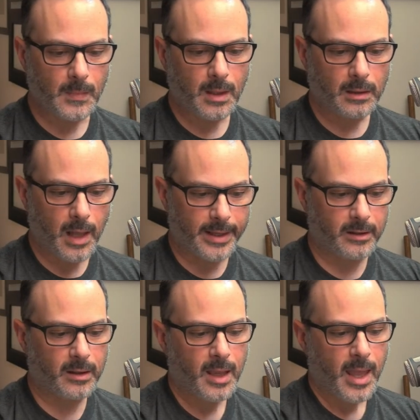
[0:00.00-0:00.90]

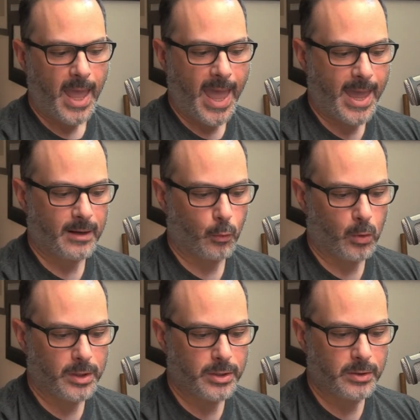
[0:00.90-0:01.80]
lighter. And
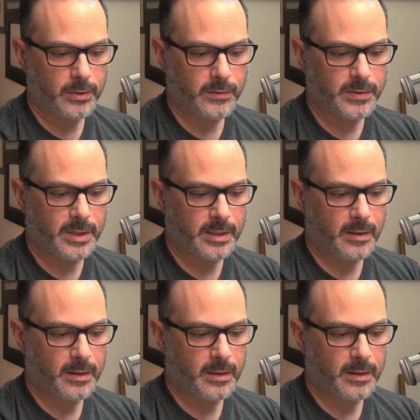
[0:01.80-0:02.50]
we're using